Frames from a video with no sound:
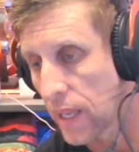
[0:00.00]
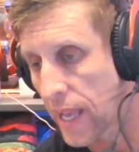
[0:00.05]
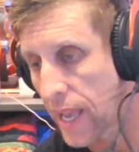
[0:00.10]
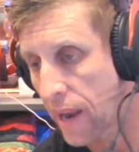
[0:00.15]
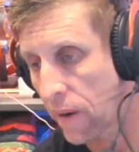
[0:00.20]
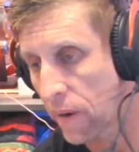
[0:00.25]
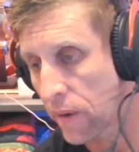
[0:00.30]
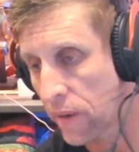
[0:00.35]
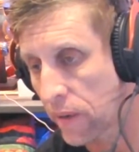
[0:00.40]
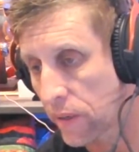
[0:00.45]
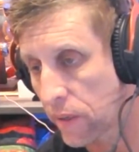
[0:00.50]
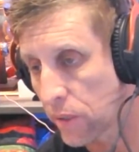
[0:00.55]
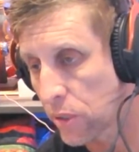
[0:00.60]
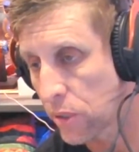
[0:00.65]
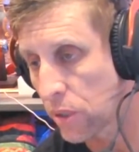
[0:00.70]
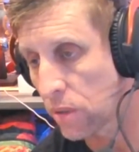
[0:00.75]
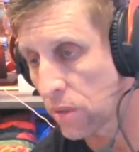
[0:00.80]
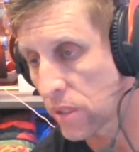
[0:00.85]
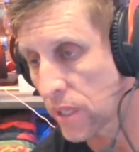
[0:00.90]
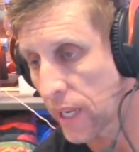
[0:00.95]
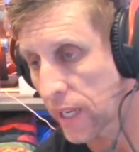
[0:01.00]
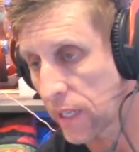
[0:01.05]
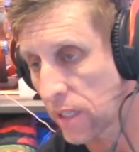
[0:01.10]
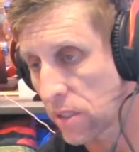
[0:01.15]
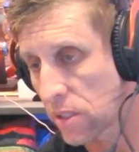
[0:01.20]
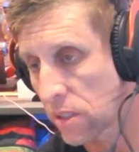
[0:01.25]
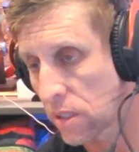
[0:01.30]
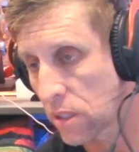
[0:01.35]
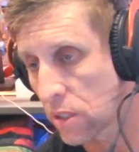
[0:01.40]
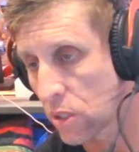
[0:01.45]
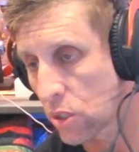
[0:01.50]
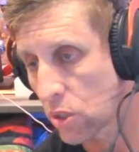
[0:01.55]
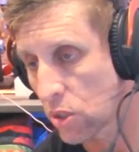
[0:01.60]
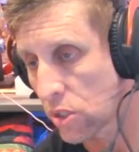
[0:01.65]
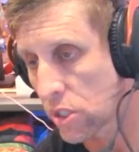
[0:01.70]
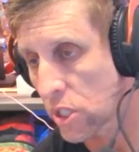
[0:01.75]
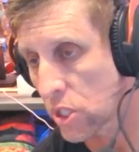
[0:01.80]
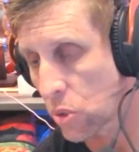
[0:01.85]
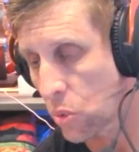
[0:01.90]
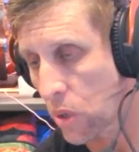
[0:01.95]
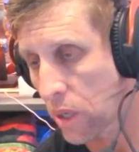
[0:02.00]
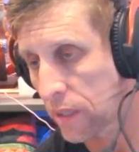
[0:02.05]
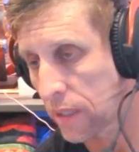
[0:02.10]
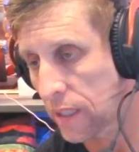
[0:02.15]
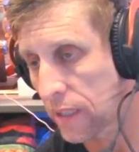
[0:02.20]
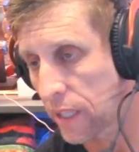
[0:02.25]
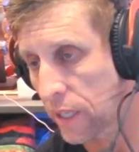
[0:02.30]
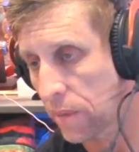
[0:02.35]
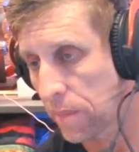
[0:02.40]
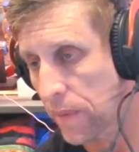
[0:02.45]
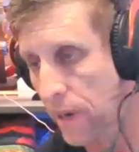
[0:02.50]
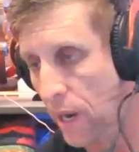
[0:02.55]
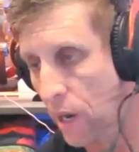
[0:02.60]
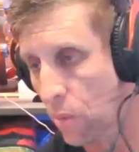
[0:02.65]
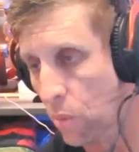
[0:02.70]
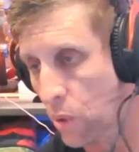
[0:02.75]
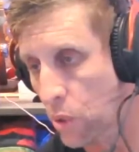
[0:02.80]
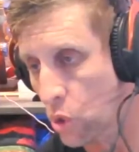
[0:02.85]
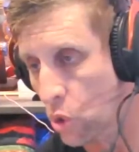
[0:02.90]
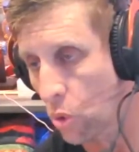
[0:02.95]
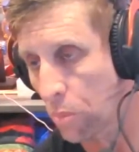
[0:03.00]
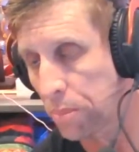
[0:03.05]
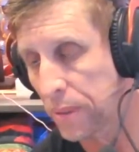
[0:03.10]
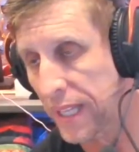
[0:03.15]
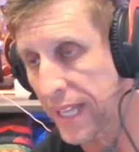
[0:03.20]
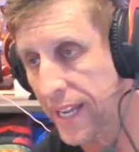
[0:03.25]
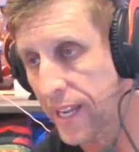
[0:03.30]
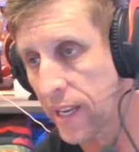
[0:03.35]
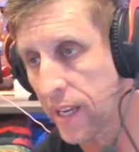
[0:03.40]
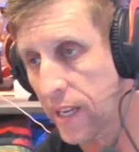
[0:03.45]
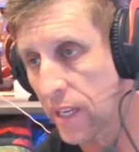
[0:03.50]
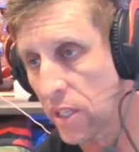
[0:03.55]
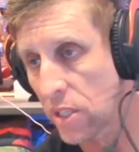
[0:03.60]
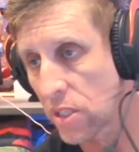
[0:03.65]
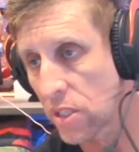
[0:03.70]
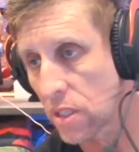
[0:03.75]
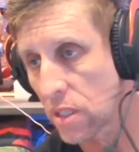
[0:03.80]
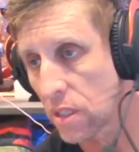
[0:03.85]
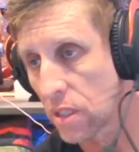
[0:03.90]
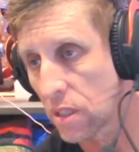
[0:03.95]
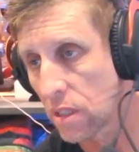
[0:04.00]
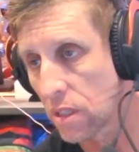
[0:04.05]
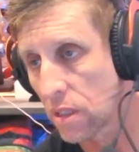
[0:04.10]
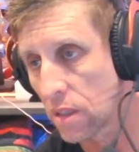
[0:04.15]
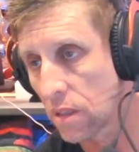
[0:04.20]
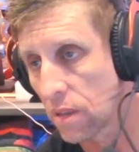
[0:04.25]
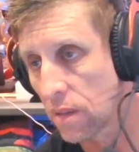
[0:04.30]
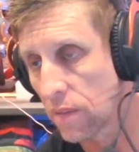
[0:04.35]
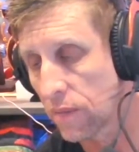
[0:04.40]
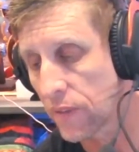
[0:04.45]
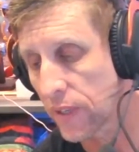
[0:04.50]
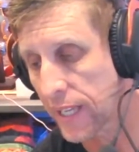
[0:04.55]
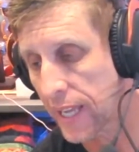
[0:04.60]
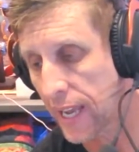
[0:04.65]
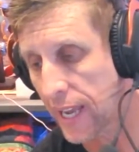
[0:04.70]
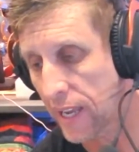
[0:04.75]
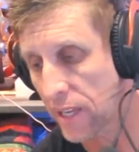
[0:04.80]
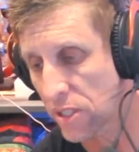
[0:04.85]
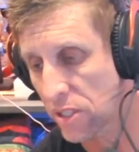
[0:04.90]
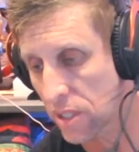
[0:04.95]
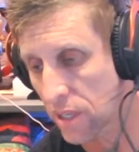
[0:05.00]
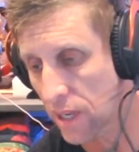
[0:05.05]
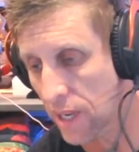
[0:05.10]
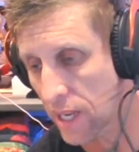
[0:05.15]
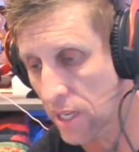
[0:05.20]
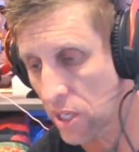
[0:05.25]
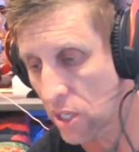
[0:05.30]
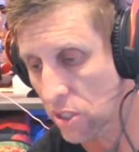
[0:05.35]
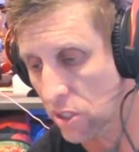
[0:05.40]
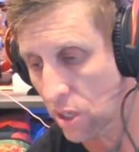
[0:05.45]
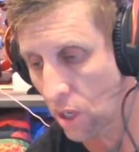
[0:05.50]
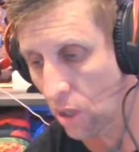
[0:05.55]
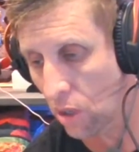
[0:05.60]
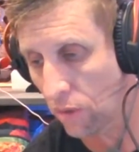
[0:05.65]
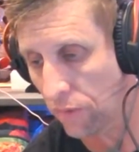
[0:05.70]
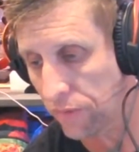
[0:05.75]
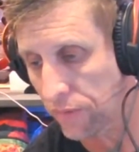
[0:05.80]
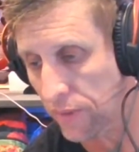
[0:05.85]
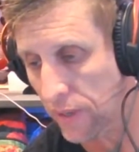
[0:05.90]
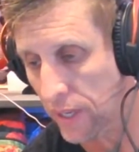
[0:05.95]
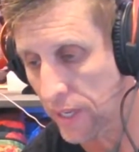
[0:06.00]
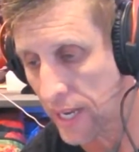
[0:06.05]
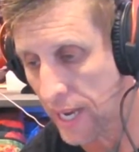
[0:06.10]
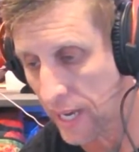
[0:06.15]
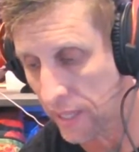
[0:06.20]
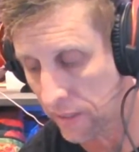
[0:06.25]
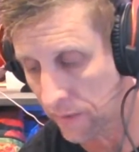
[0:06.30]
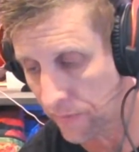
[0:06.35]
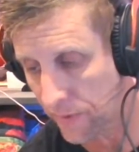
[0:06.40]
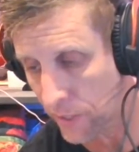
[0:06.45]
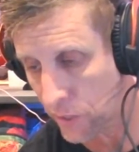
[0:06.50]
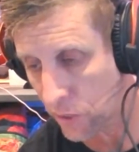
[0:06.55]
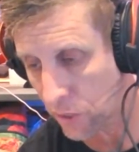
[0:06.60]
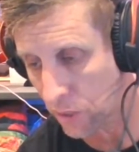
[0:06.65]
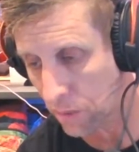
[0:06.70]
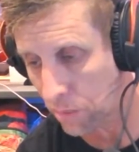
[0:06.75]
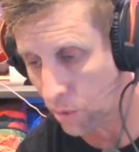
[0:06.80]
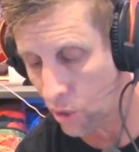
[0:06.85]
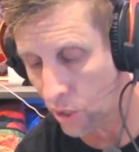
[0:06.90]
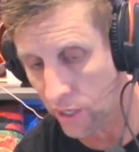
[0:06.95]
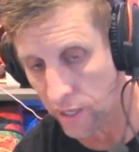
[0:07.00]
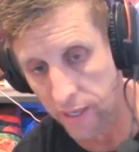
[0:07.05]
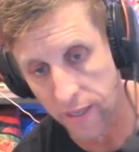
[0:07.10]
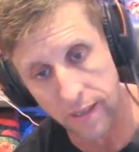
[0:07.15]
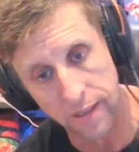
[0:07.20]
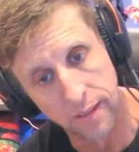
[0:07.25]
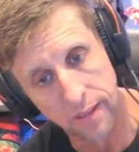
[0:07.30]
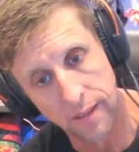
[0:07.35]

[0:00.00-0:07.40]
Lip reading: Aaron, 2 seconds. Just quickly let them know what your plan is for Kaz and yourself and other veteran community.